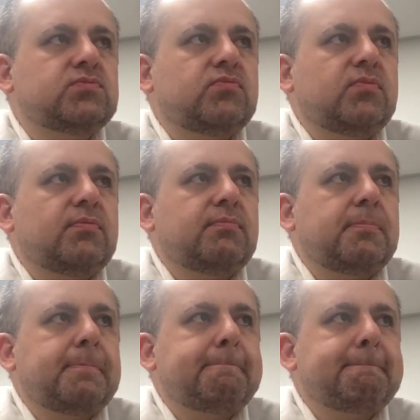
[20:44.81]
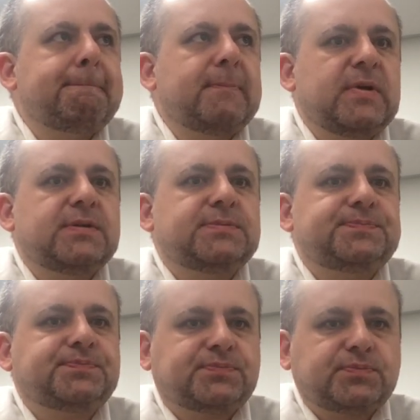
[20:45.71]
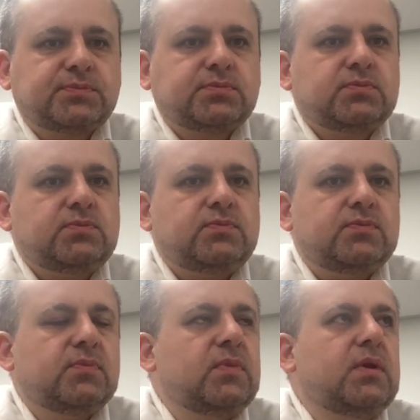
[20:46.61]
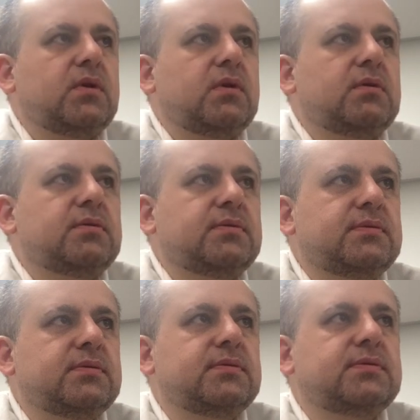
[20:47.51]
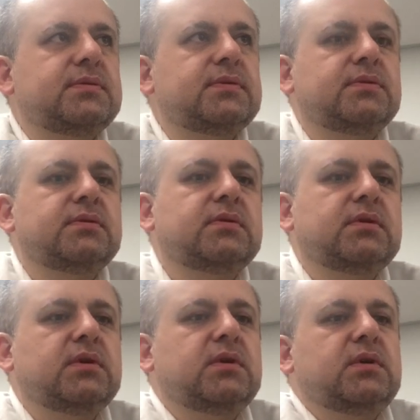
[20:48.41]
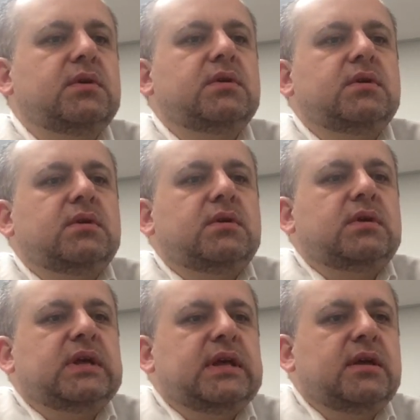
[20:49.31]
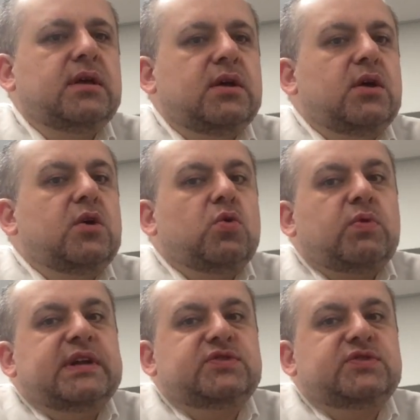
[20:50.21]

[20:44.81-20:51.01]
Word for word: what the implications are and how we could somehow get that word out or Right.